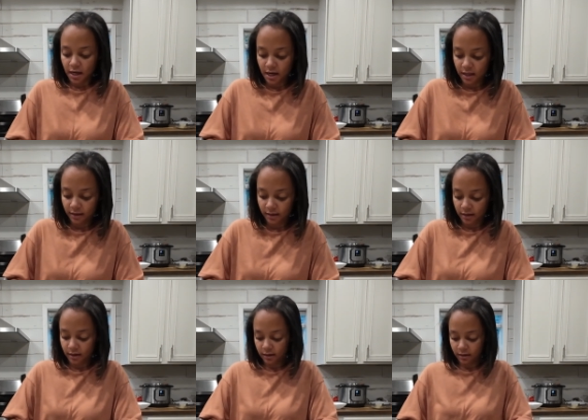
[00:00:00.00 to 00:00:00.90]
And
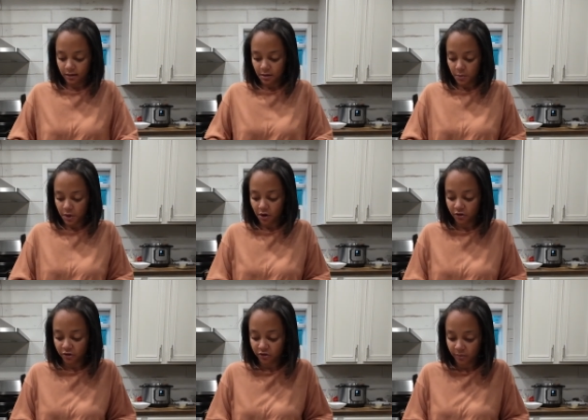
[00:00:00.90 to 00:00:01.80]
then we are
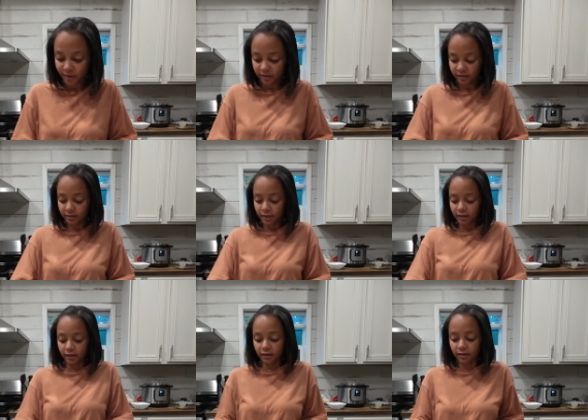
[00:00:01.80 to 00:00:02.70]
just going to set
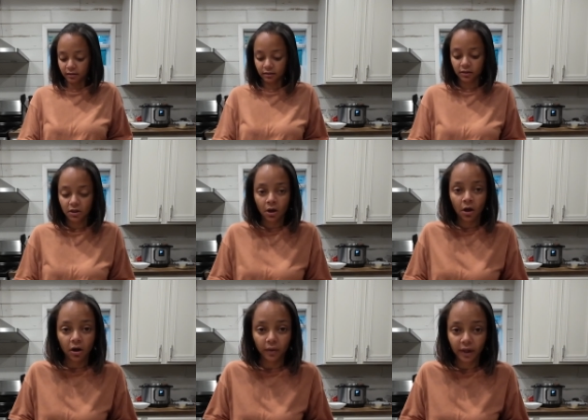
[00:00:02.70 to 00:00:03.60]
this
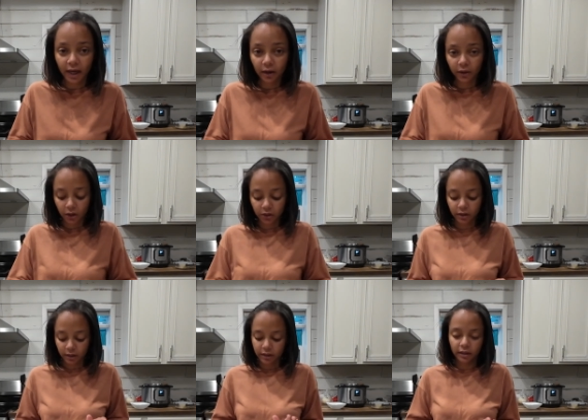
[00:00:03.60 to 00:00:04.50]
on the
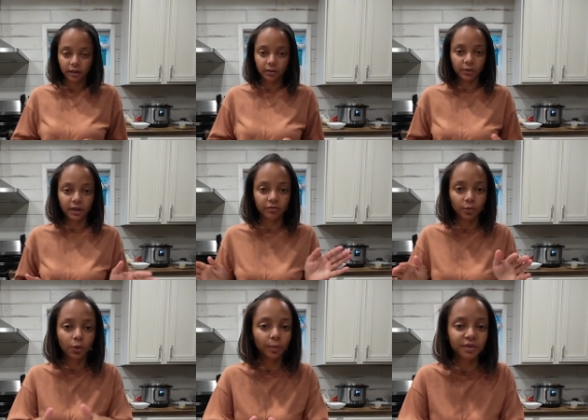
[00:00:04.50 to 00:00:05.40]
counter in whatever
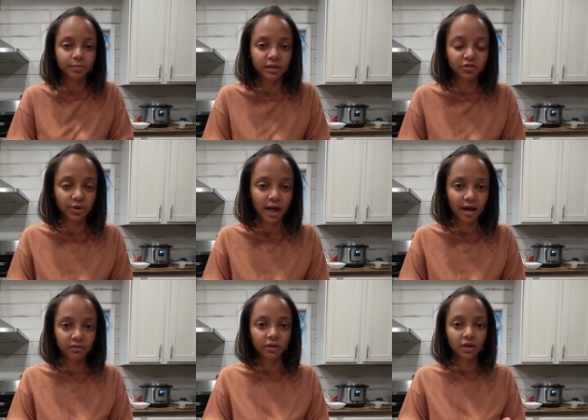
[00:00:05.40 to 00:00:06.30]
warm space you
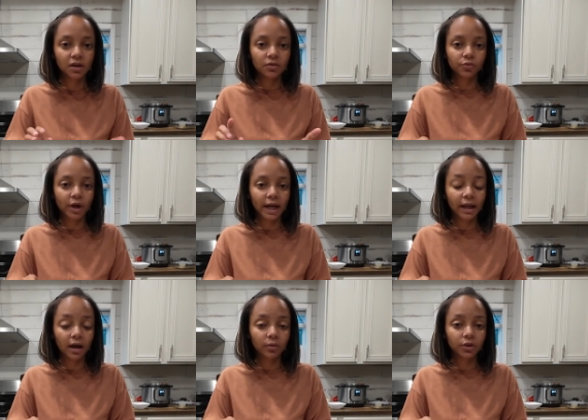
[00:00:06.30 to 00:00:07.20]
have for 8
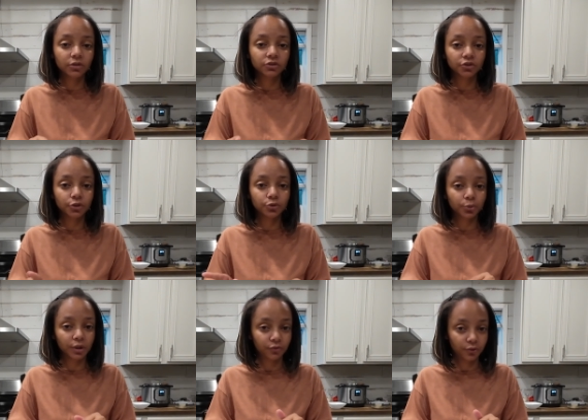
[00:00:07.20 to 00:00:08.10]
hours to
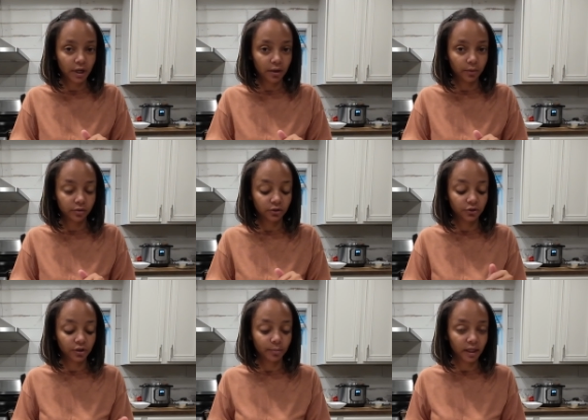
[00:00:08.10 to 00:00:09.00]
24 hours. So you
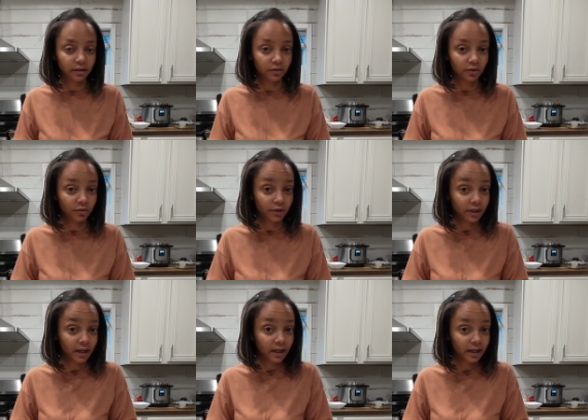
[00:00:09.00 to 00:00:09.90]
can make this
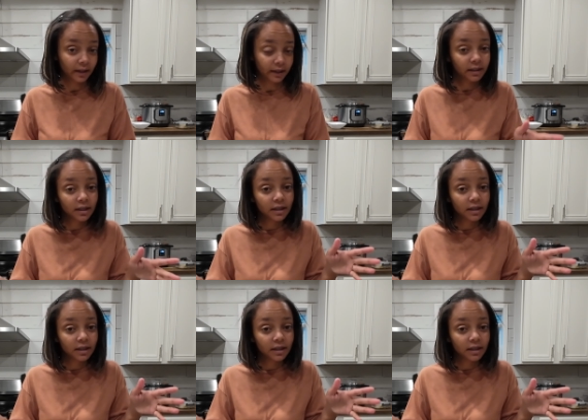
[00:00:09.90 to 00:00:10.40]
overnight, like